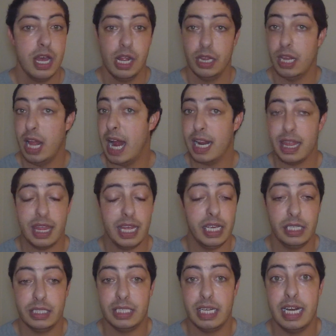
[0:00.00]
A lot of
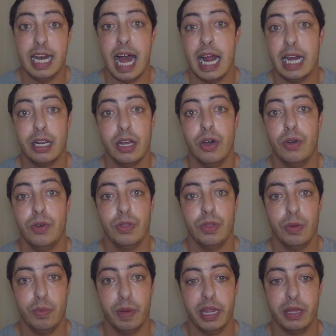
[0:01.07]
things did not go
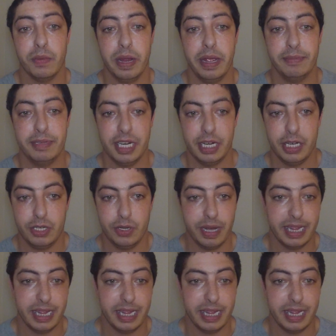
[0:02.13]
the way the Rams needed to.